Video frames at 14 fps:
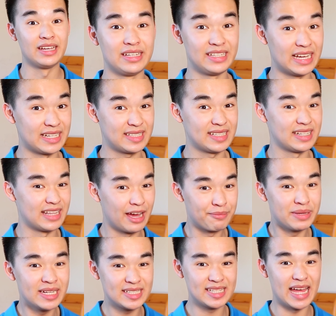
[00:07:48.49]
Yes, that
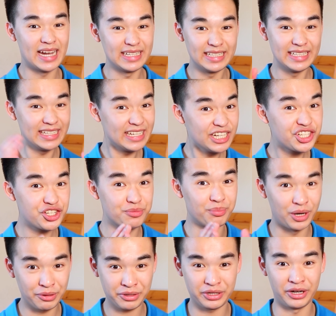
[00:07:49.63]
means that each mark